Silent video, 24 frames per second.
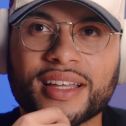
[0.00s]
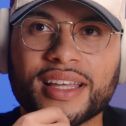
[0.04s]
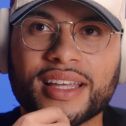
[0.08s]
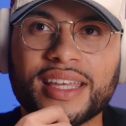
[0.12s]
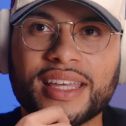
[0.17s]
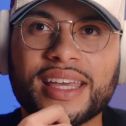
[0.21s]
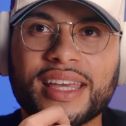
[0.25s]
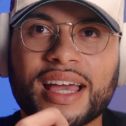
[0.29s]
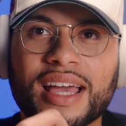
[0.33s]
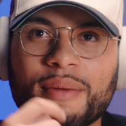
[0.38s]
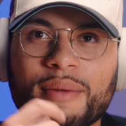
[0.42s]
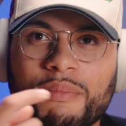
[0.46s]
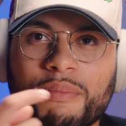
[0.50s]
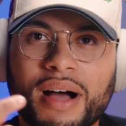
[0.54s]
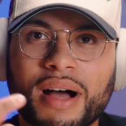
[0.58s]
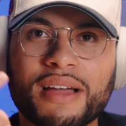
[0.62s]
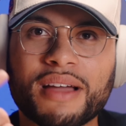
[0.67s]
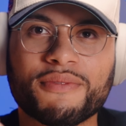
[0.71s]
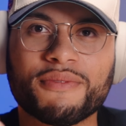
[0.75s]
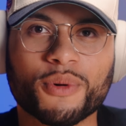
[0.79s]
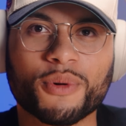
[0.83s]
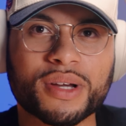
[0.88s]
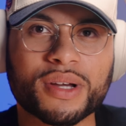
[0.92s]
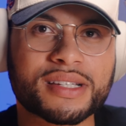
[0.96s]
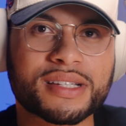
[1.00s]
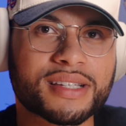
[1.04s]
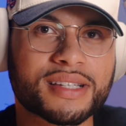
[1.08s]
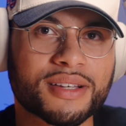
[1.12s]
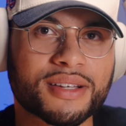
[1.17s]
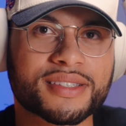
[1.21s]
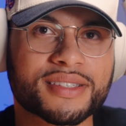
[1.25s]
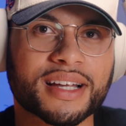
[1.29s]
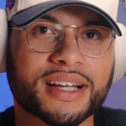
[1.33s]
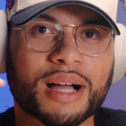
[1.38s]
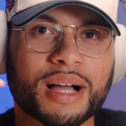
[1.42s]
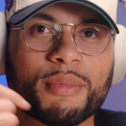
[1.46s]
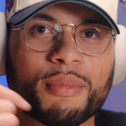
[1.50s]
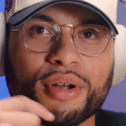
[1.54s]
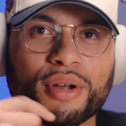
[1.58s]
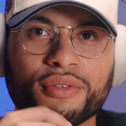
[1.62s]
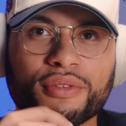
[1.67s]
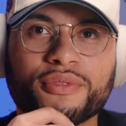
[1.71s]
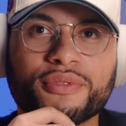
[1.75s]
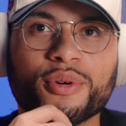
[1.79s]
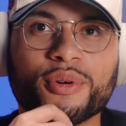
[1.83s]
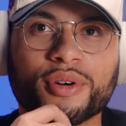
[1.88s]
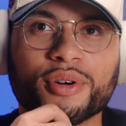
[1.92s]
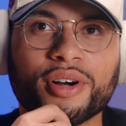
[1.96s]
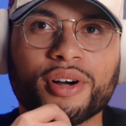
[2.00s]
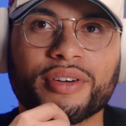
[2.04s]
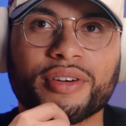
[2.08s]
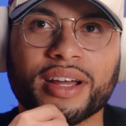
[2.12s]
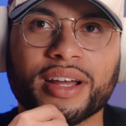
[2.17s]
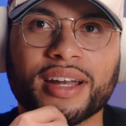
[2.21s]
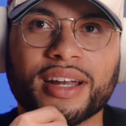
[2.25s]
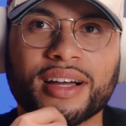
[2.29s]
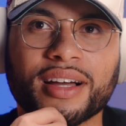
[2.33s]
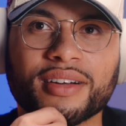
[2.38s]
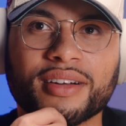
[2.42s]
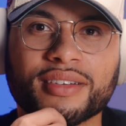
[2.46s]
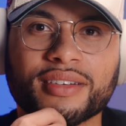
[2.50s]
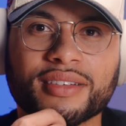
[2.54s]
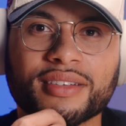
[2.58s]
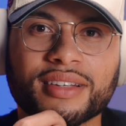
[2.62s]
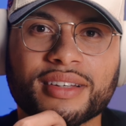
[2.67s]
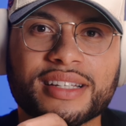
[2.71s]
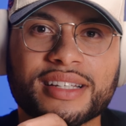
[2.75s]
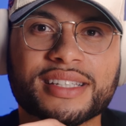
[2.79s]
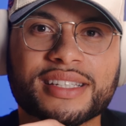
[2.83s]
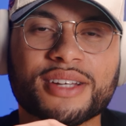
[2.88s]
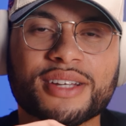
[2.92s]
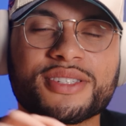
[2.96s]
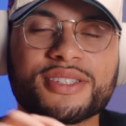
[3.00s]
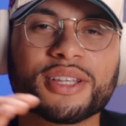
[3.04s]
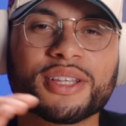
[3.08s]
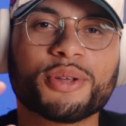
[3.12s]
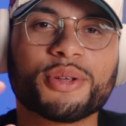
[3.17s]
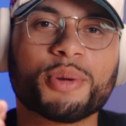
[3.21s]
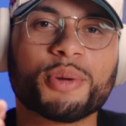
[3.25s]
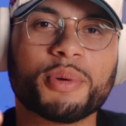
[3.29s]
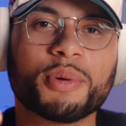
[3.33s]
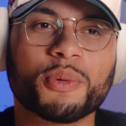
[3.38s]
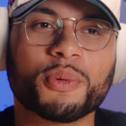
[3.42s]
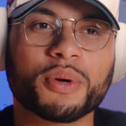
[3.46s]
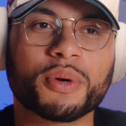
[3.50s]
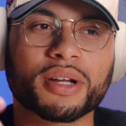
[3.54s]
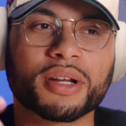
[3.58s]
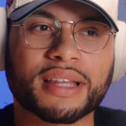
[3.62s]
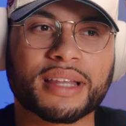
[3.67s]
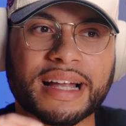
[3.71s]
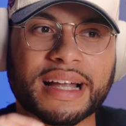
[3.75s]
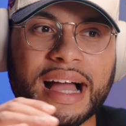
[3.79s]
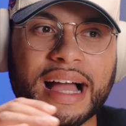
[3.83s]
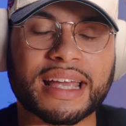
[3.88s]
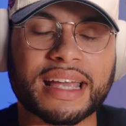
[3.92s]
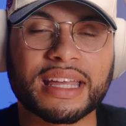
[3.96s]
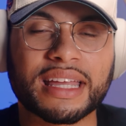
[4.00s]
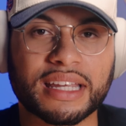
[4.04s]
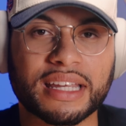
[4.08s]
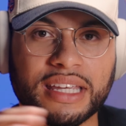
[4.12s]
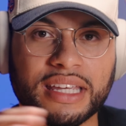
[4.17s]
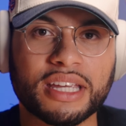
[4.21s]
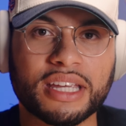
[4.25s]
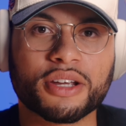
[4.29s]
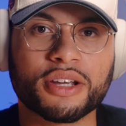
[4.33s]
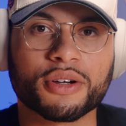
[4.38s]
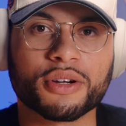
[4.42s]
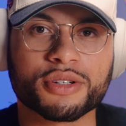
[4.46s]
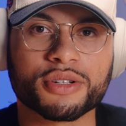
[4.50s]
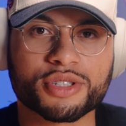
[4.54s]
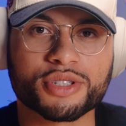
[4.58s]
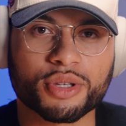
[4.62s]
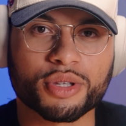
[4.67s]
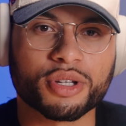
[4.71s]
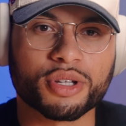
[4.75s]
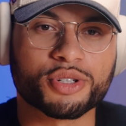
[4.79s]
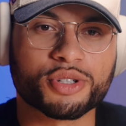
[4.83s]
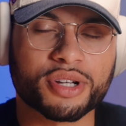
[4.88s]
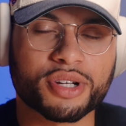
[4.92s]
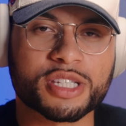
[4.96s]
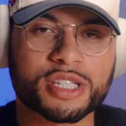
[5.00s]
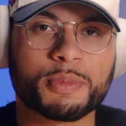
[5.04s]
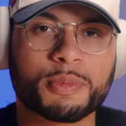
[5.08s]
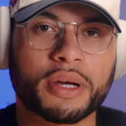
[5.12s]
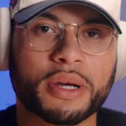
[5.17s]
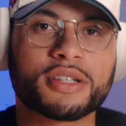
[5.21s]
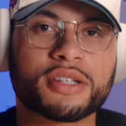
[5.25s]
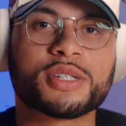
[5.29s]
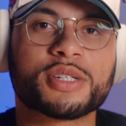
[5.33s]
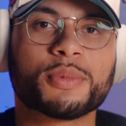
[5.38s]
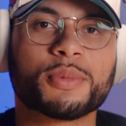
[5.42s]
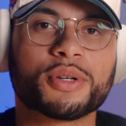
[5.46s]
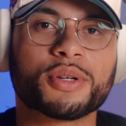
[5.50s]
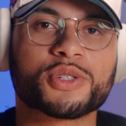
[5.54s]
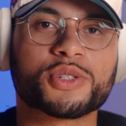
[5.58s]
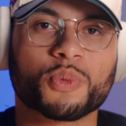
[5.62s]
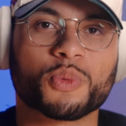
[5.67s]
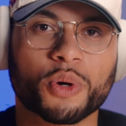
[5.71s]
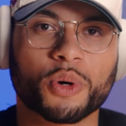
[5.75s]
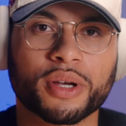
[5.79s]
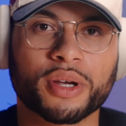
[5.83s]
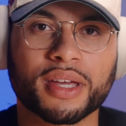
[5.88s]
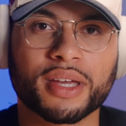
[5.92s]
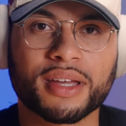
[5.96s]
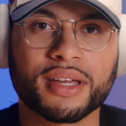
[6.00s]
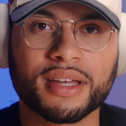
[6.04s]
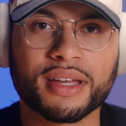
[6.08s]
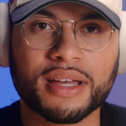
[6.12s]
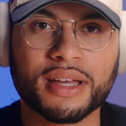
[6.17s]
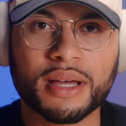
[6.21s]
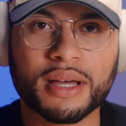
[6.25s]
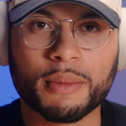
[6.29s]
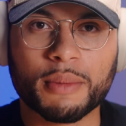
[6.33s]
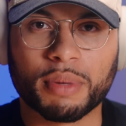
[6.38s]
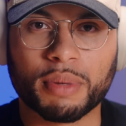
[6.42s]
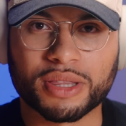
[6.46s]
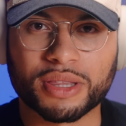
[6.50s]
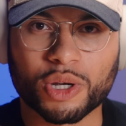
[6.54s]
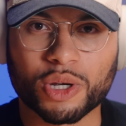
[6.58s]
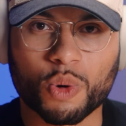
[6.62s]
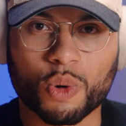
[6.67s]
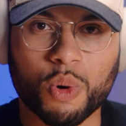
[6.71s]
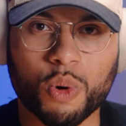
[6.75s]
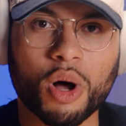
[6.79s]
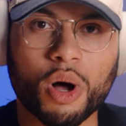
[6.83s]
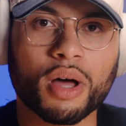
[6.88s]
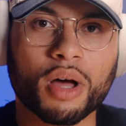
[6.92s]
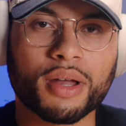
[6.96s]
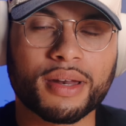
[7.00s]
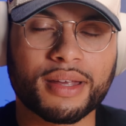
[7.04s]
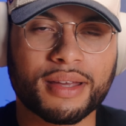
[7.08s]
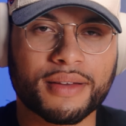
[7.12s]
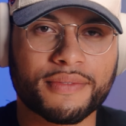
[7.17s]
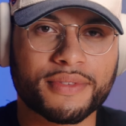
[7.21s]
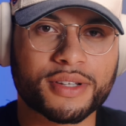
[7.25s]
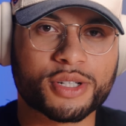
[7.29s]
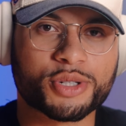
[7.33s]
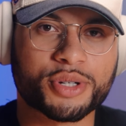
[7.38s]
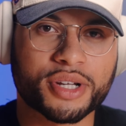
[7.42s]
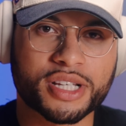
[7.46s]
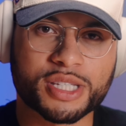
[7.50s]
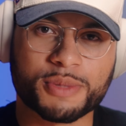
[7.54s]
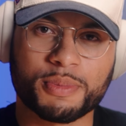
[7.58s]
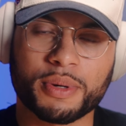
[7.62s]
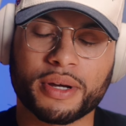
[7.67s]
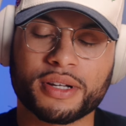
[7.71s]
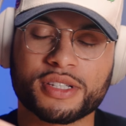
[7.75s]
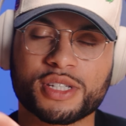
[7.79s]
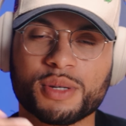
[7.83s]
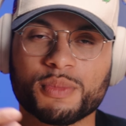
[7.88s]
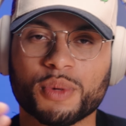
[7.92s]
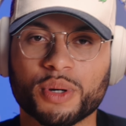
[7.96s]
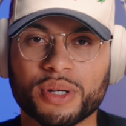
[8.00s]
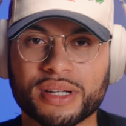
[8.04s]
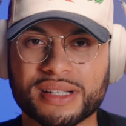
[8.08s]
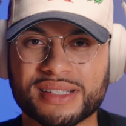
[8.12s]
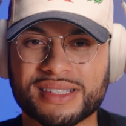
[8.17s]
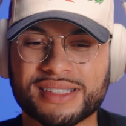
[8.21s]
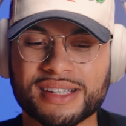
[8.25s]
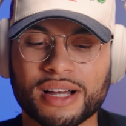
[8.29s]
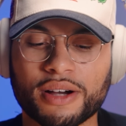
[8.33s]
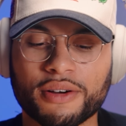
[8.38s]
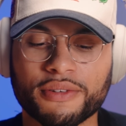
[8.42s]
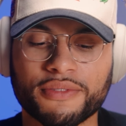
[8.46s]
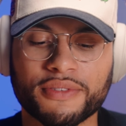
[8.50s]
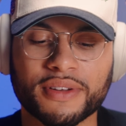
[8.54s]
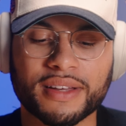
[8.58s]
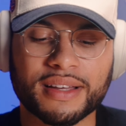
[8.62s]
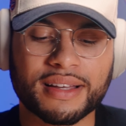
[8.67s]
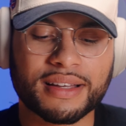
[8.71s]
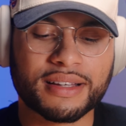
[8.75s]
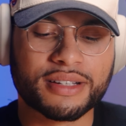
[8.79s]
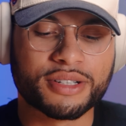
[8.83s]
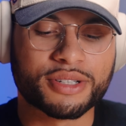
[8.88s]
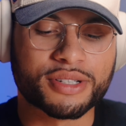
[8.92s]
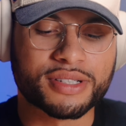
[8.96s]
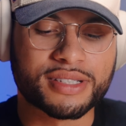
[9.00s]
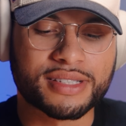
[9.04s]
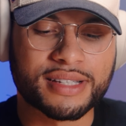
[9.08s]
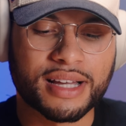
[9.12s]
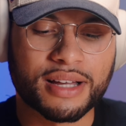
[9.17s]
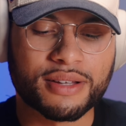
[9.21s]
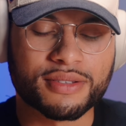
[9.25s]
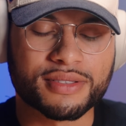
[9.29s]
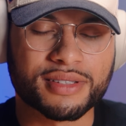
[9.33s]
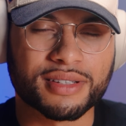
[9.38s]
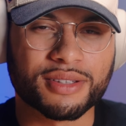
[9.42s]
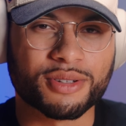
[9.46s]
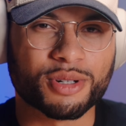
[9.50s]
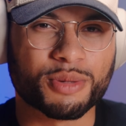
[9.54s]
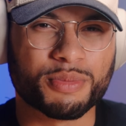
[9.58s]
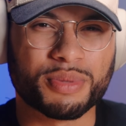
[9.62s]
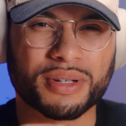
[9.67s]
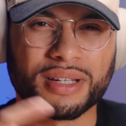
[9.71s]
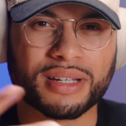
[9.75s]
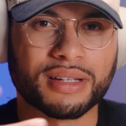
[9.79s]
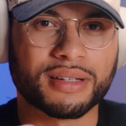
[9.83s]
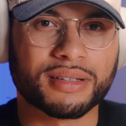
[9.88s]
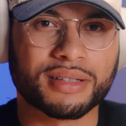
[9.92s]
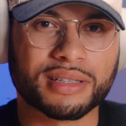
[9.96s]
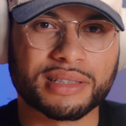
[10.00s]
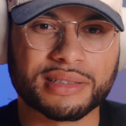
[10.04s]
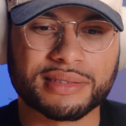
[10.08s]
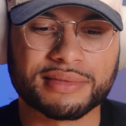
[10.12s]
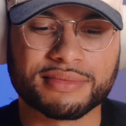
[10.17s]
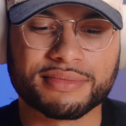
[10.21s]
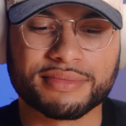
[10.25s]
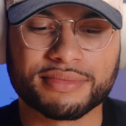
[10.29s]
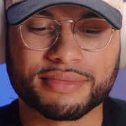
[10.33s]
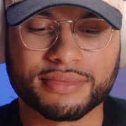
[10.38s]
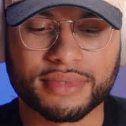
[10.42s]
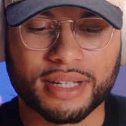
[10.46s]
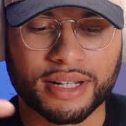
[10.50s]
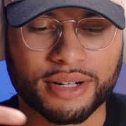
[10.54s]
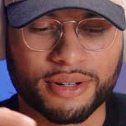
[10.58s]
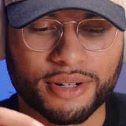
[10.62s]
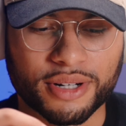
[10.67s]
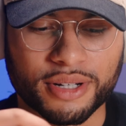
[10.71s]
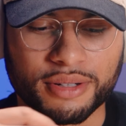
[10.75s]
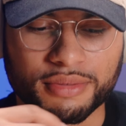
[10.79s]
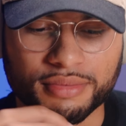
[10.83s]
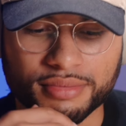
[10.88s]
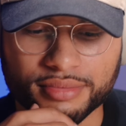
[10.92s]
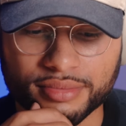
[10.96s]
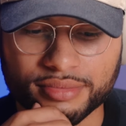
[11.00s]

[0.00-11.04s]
Yeah, my voice sounds like I'm on a phone call right now. It sounds a little bit weird. Like I can hear, so the transparency mode is working, but the quality of the transparency mode itself just sounds a little bit, I don't know.